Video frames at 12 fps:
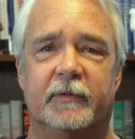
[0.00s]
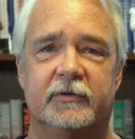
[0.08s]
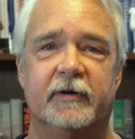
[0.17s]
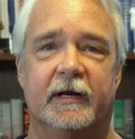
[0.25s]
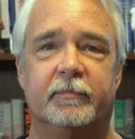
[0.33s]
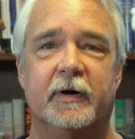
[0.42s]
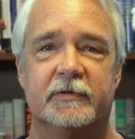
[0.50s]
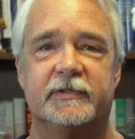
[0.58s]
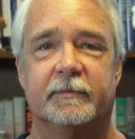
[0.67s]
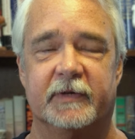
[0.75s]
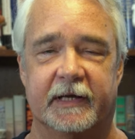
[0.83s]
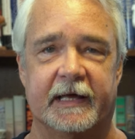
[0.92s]
I'm going to try to
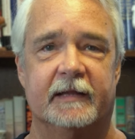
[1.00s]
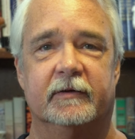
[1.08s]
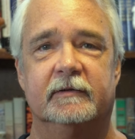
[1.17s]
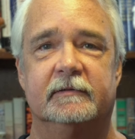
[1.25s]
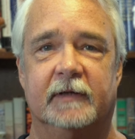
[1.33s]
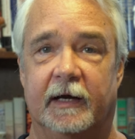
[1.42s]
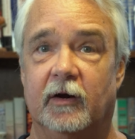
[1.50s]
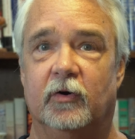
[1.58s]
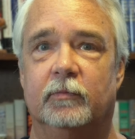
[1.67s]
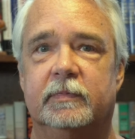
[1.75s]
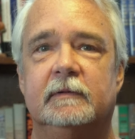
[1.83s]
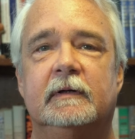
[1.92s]
post them together, I
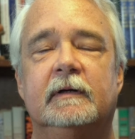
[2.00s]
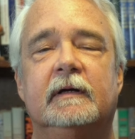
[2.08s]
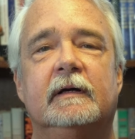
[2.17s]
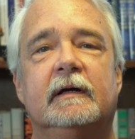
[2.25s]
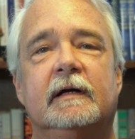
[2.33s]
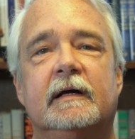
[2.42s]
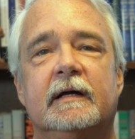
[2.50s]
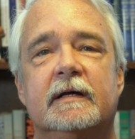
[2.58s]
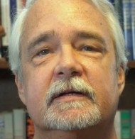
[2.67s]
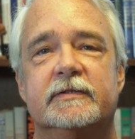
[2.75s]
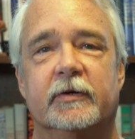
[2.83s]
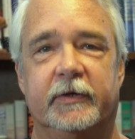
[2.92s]
hope.
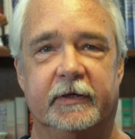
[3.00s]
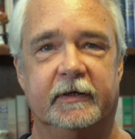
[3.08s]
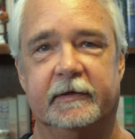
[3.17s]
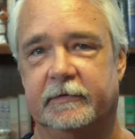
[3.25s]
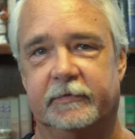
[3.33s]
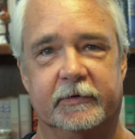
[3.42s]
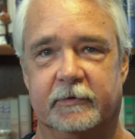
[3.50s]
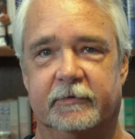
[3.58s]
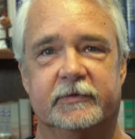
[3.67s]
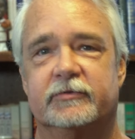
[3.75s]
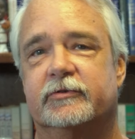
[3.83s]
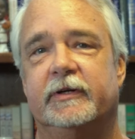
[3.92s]
So you can, if you're
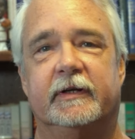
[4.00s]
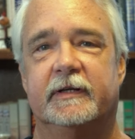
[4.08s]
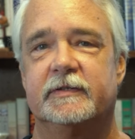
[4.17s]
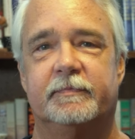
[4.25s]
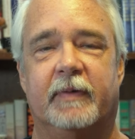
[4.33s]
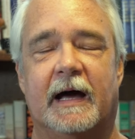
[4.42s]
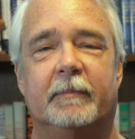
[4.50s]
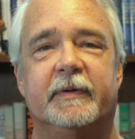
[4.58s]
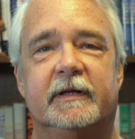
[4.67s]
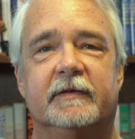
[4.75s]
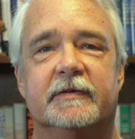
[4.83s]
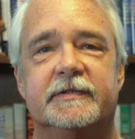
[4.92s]
interested, you can just pop
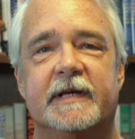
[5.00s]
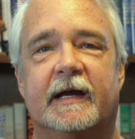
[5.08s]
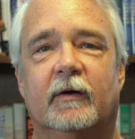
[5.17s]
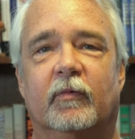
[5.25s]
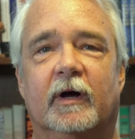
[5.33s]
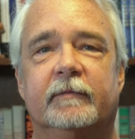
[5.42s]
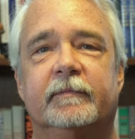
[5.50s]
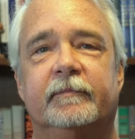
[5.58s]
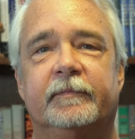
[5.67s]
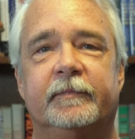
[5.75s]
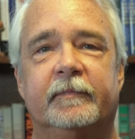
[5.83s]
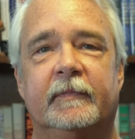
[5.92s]
into the second one.
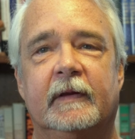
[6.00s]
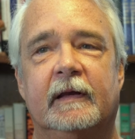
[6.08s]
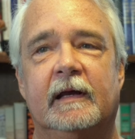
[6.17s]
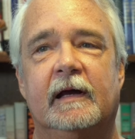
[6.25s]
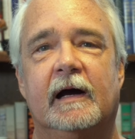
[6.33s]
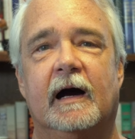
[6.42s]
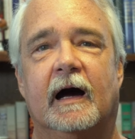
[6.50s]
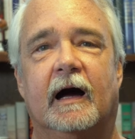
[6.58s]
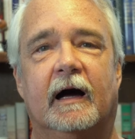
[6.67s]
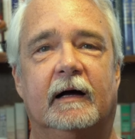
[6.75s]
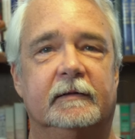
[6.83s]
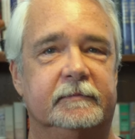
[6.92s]

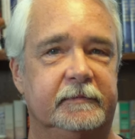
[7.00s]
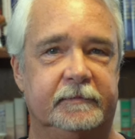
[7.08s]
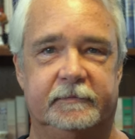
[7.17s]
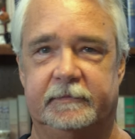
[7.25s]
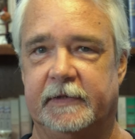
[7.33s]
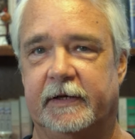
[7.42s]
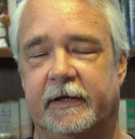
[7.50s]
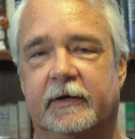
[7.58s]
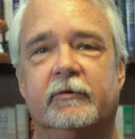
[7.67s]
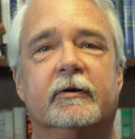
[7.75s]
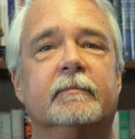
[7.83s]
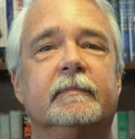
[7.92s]
In the
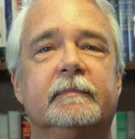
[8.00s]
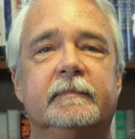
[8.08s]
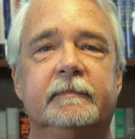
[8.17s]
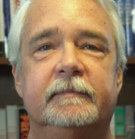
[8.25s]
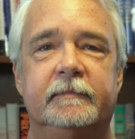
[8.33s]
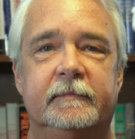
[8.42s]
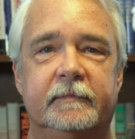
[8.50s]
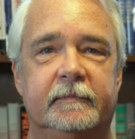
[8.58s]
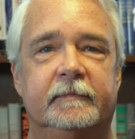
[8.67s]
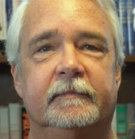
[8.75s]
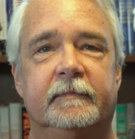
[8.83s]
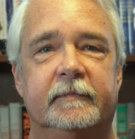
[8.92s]
interim,
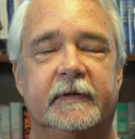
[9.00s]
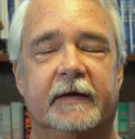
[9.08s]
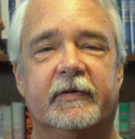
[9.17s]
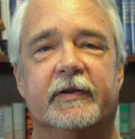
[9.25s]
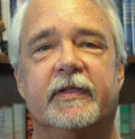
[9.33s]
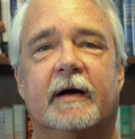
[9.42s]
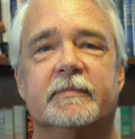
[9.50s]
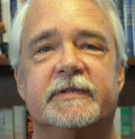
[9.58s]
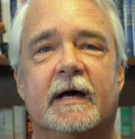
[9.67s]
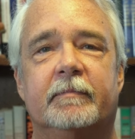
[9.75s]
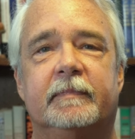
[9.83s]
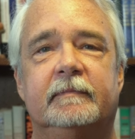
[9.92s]
give it a
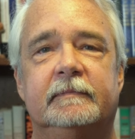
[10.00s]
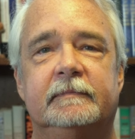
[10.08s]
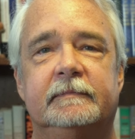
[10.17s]
thumbs up.